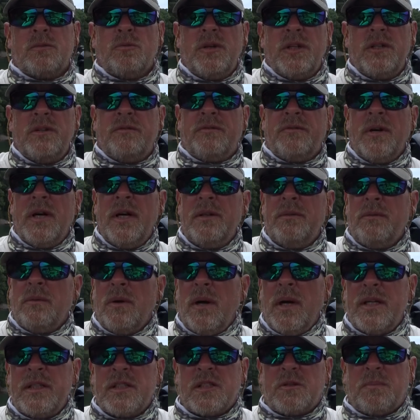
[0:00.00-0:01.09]
when you find the
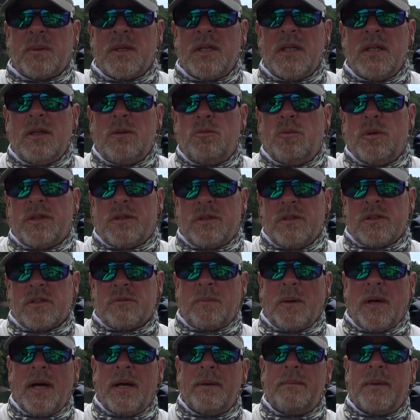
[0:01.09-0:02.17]
right speed with the
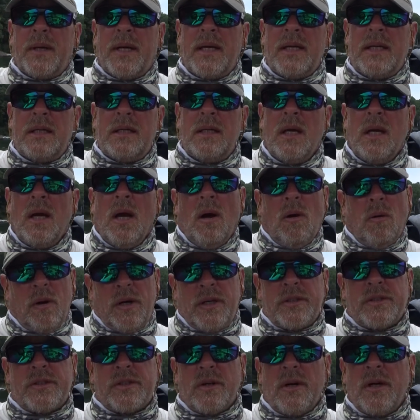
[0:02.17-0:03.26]
Spybait, well,
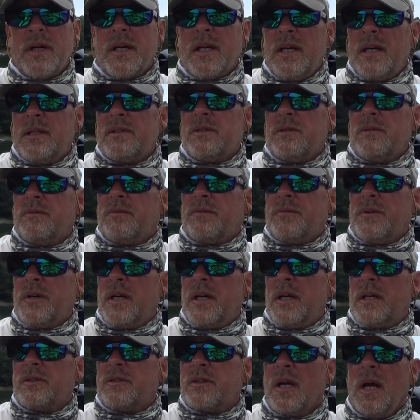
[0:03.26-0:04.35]
you start catching
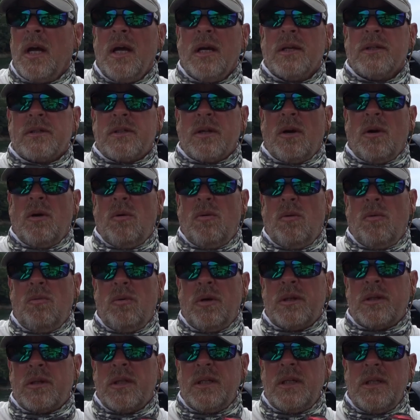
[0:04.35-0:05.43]
fish. So
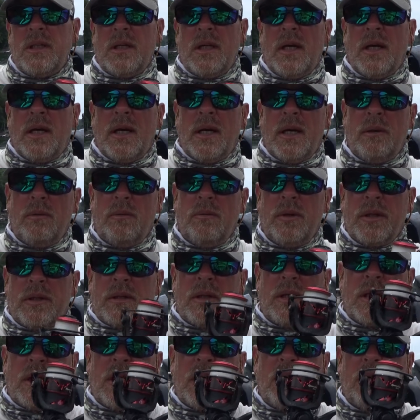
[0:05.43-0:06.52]
with
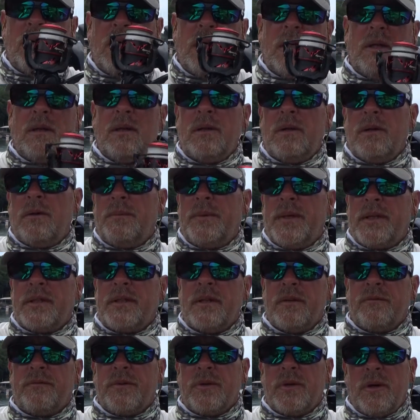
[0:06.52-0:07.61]
the gearing a little bit
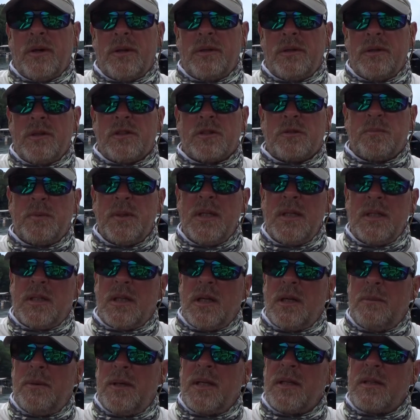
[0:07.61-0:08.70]
different on the Speed
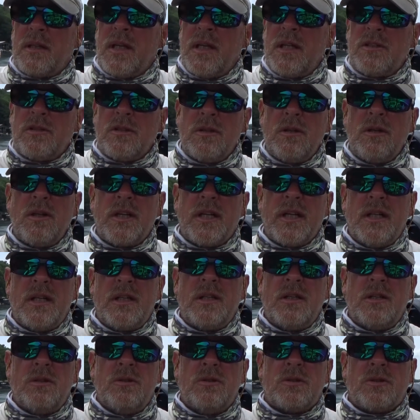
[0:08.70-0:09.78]
Demon, it takes a little
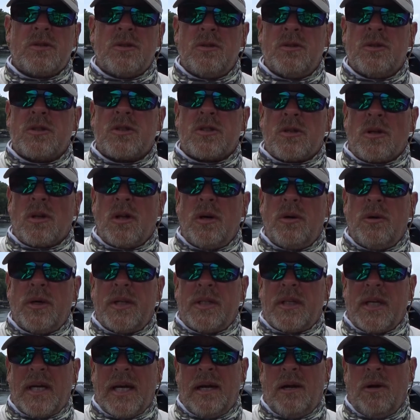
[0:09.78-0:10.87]
getting used to slow
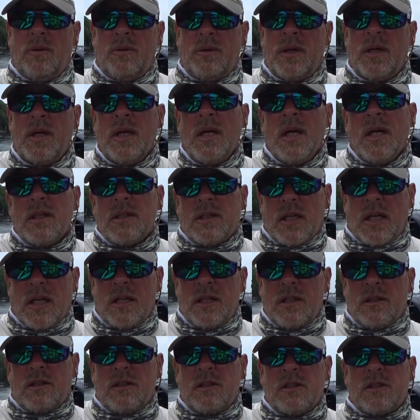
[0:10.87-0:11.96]
it down, to get
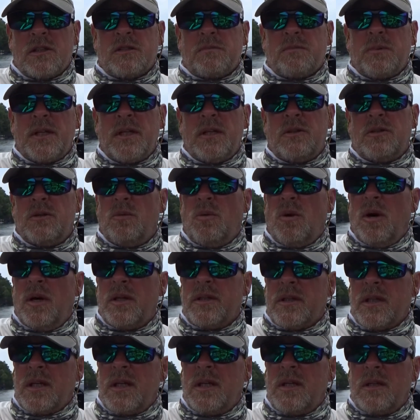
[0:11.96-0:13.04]
it to the speed you
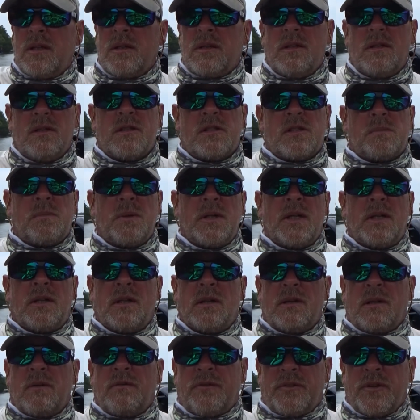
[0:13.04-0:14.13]
want, to get it to the speed
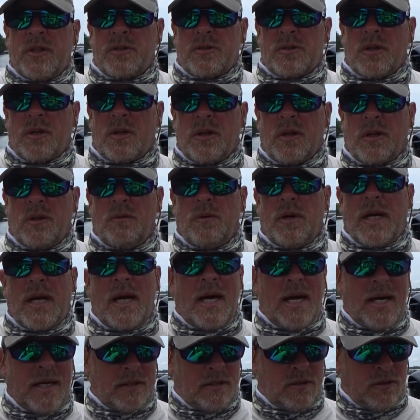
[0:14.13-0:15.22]
that the fish are going to
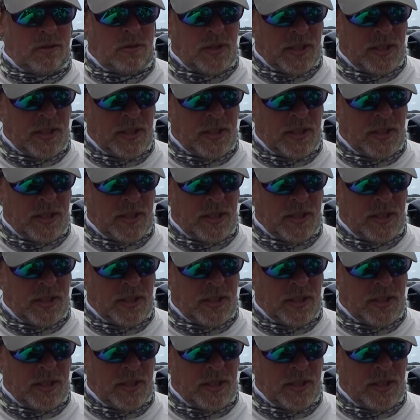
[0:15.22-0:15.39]
react to